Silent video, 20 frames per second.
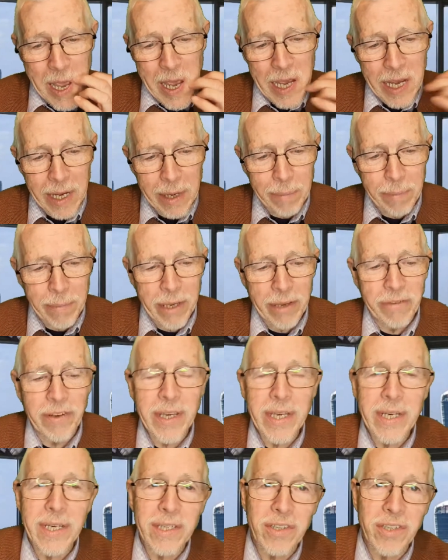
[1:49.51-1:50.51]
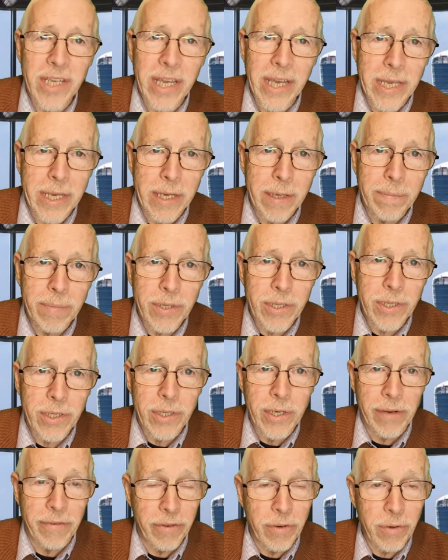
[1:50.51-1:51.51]
If heat escapes,
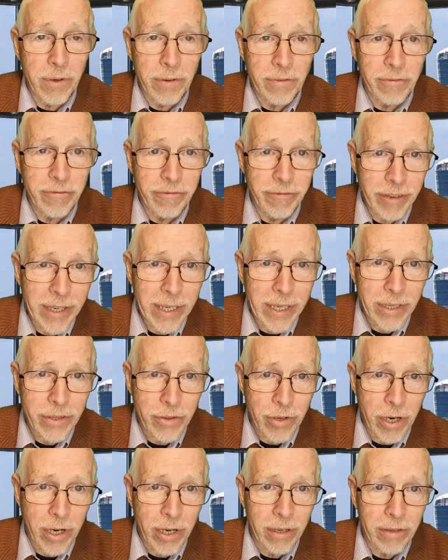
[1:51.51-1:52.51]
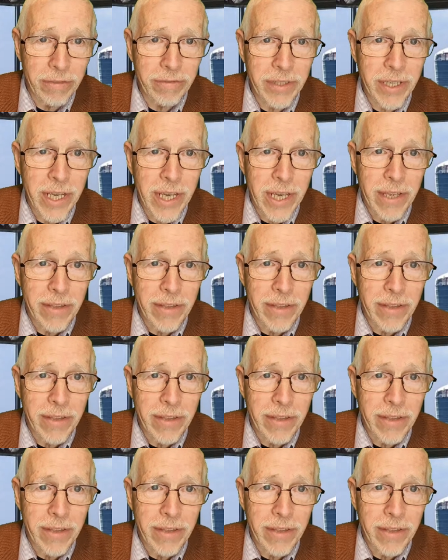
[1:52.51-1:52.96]
if you can feel a draft,